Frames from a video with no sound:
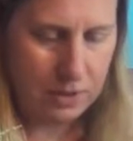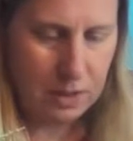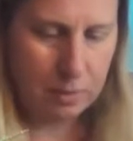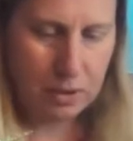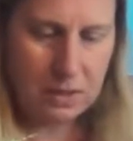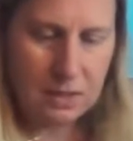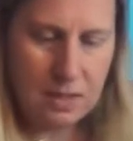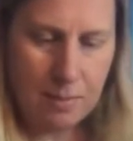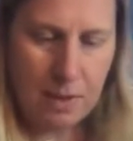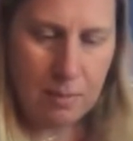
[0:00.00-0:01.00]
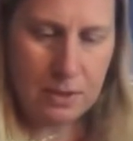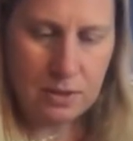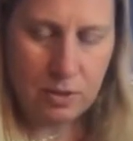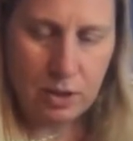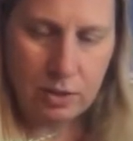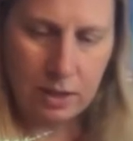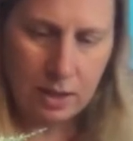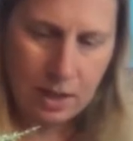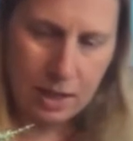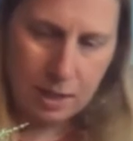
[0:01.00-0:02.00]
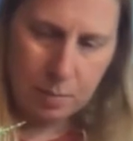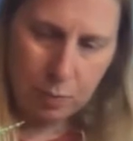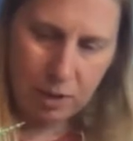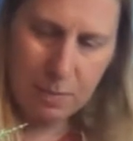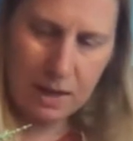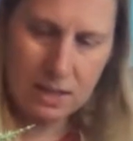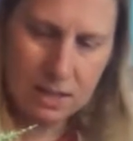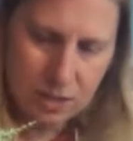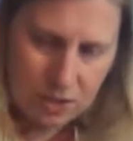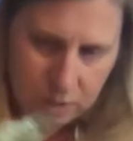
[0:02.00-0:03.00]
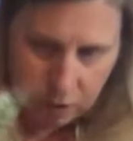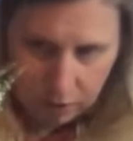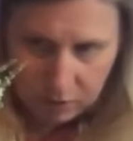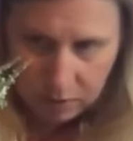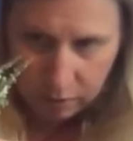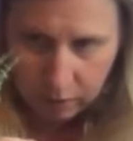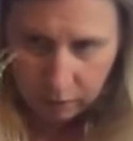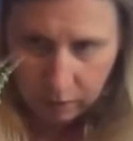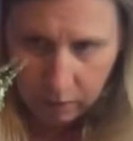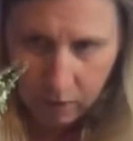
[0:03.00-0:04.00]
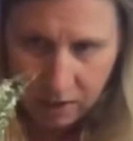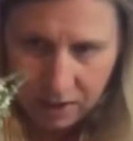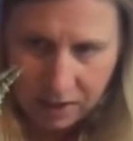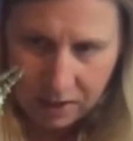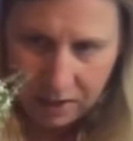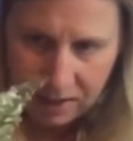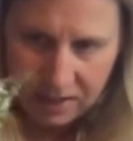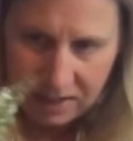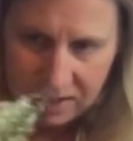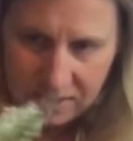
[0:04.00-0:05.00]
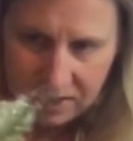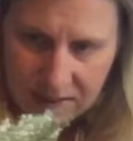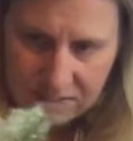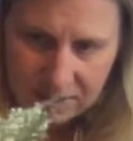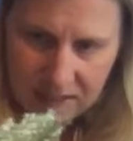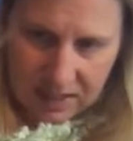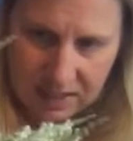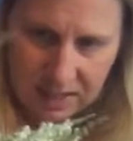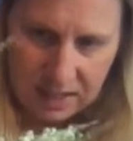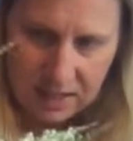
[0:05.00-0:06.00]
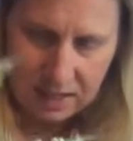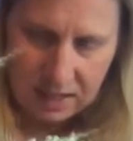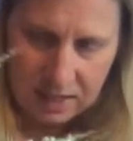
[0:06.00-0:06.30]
And I'm going to stem that piece of greenery, pre-bend it just so it goes in right where I want. And sneak this in